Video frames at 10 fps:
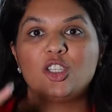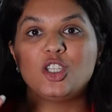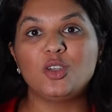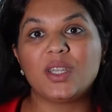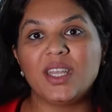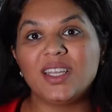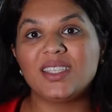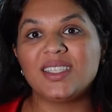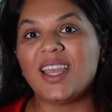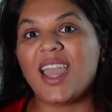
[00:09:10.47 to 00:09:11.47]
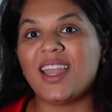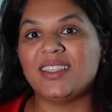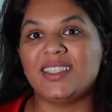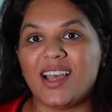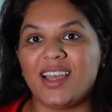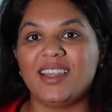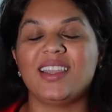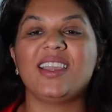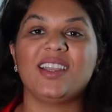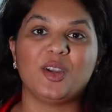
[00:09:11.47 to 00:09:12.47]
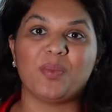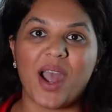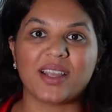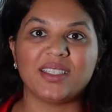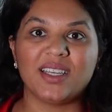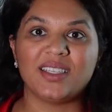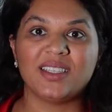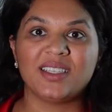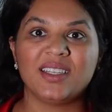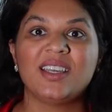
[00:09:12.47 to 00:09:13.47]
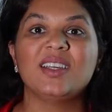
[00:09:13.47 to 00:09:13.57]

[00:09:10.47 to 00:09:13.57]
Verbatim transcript: two clicks and done in your practice.